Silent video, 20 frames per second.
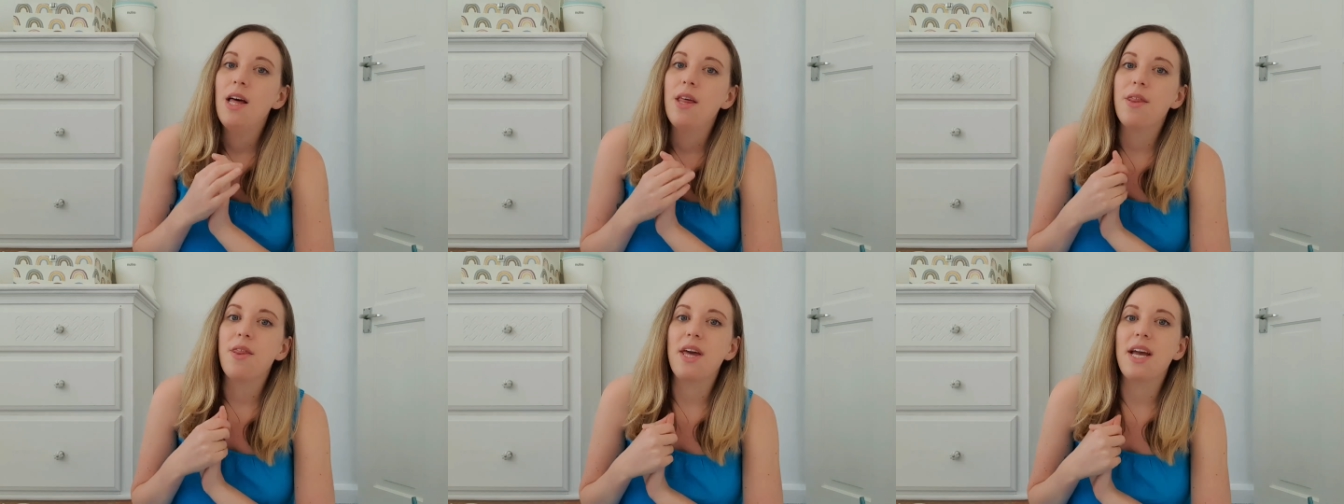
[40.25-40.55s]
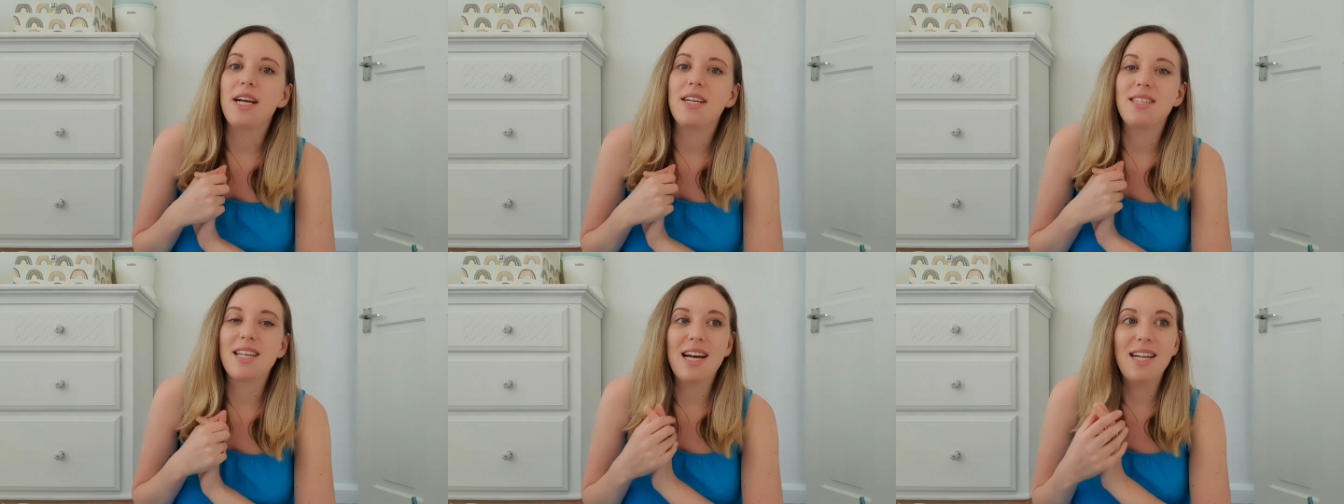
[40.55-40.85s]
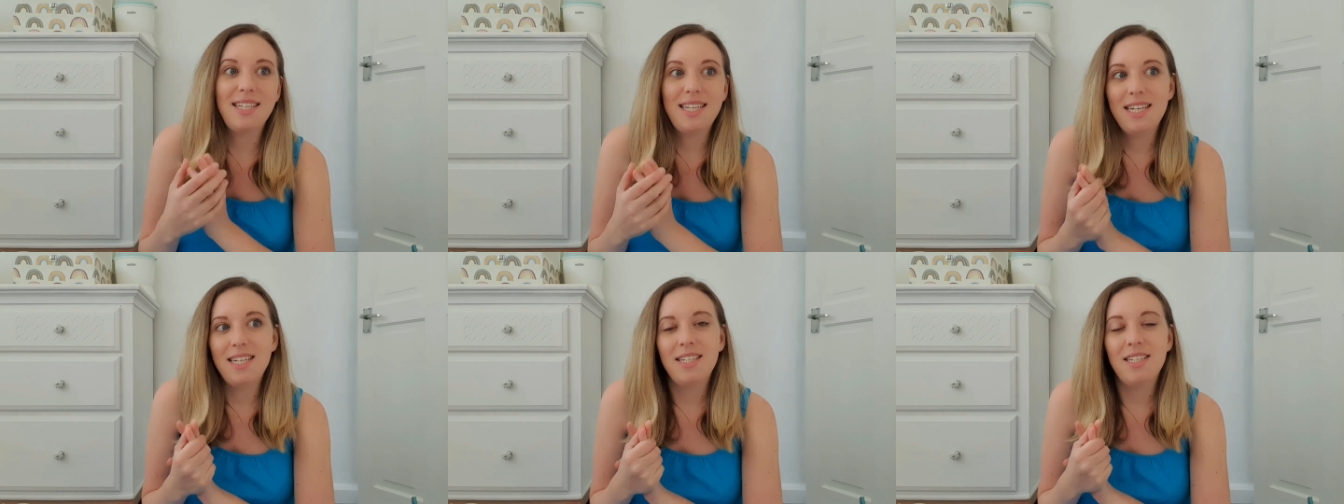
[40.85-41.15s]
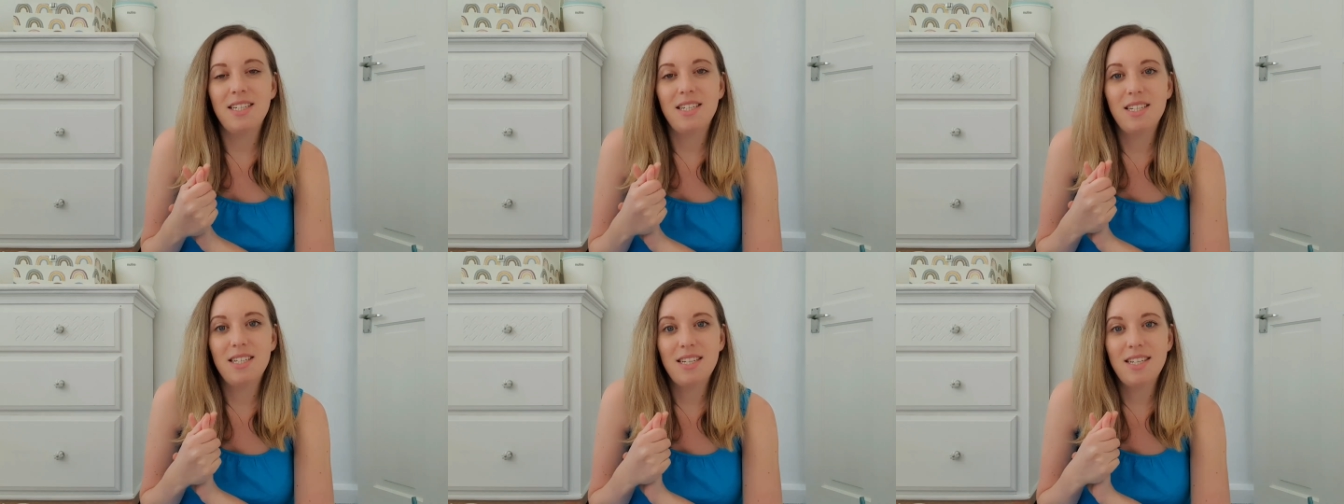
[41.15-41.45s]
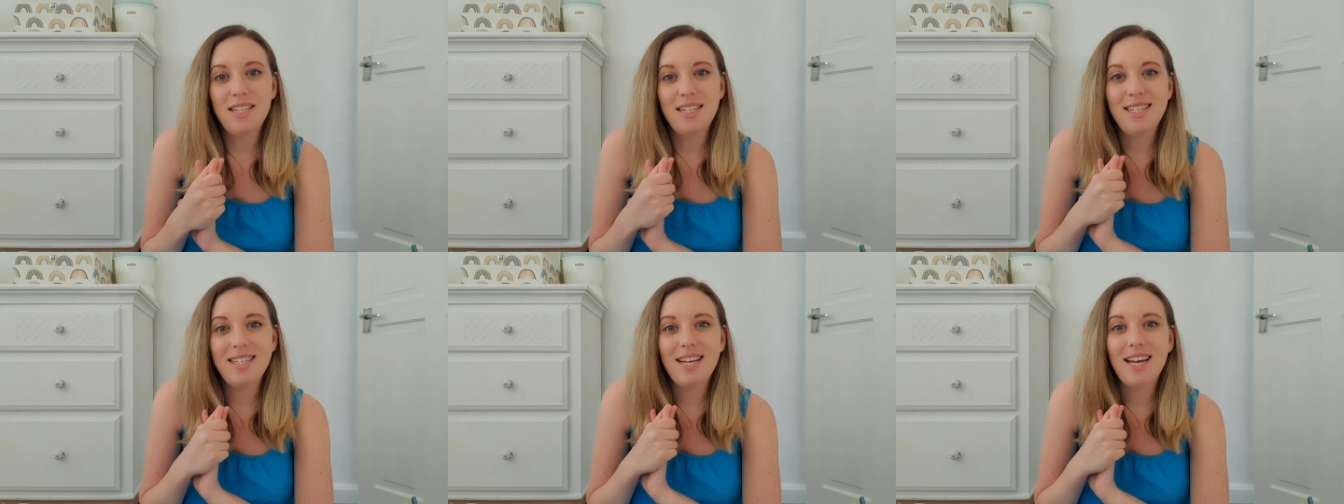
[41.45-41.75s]
things that I didn't,
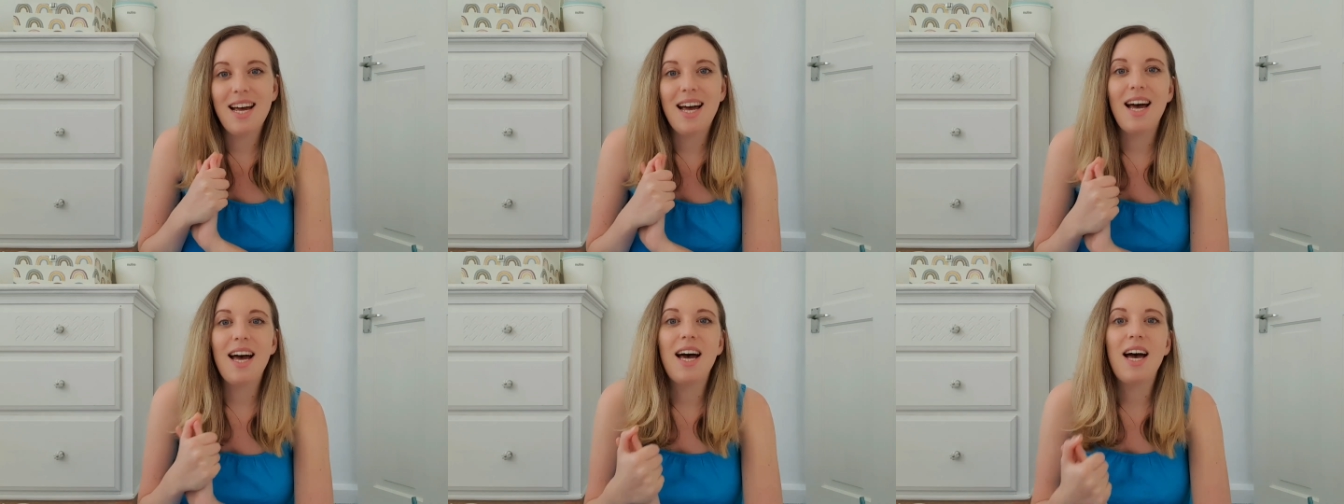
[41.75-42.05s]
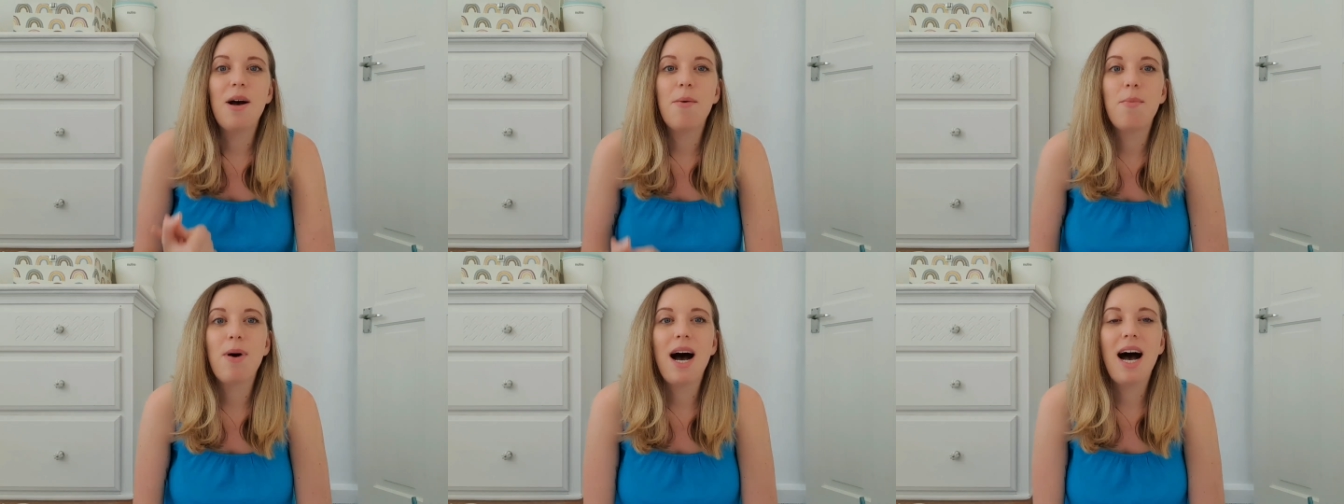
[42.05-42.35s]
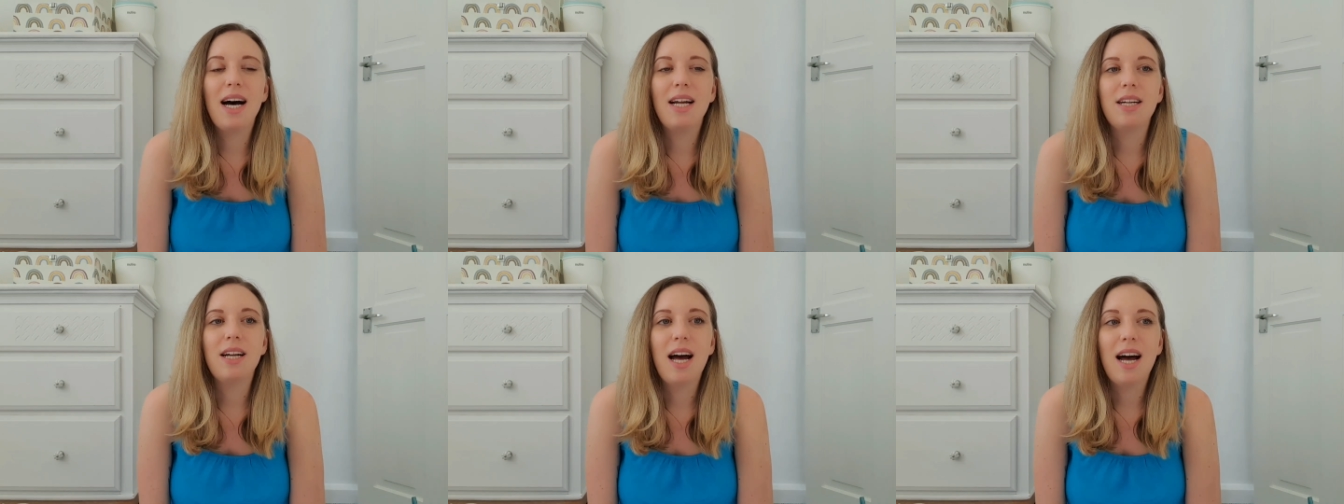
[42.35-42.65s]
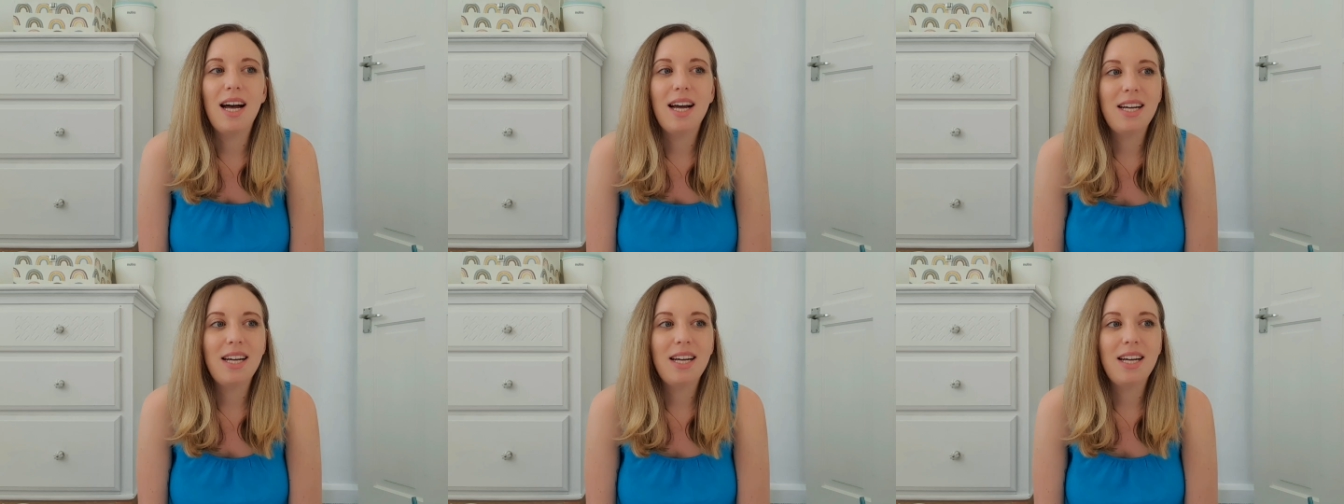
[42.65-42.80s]
and